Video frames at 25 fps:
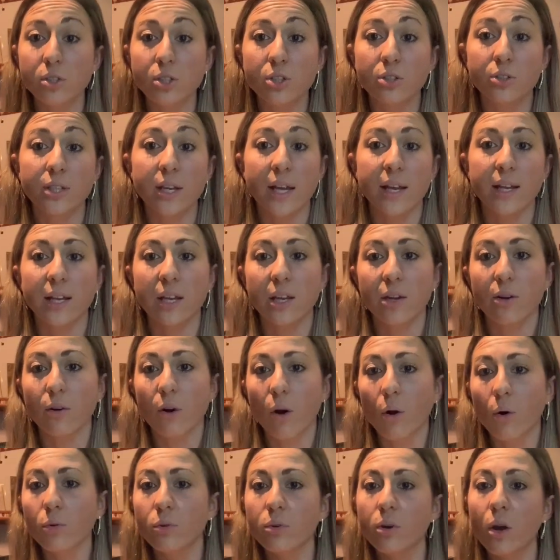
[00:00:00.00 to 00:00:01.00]
creating your
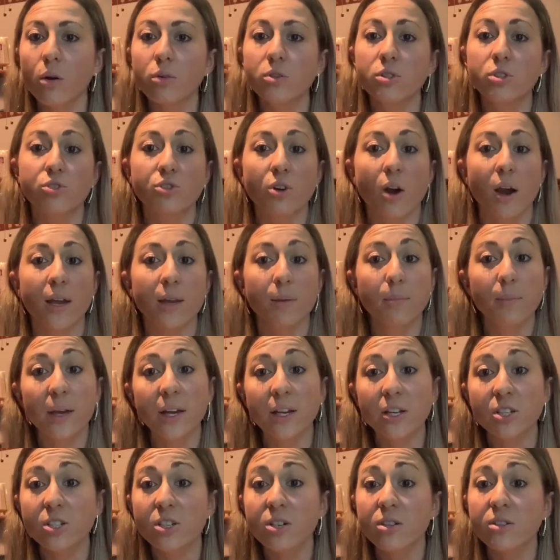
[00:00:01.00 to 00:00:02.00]
own notes, drawing
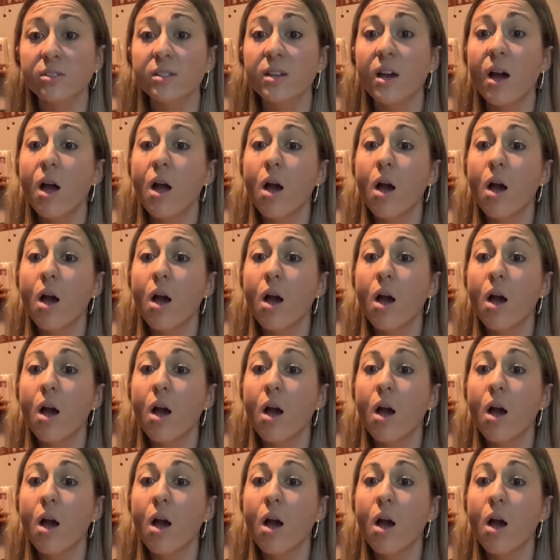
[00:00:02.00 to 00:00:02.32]
pictures,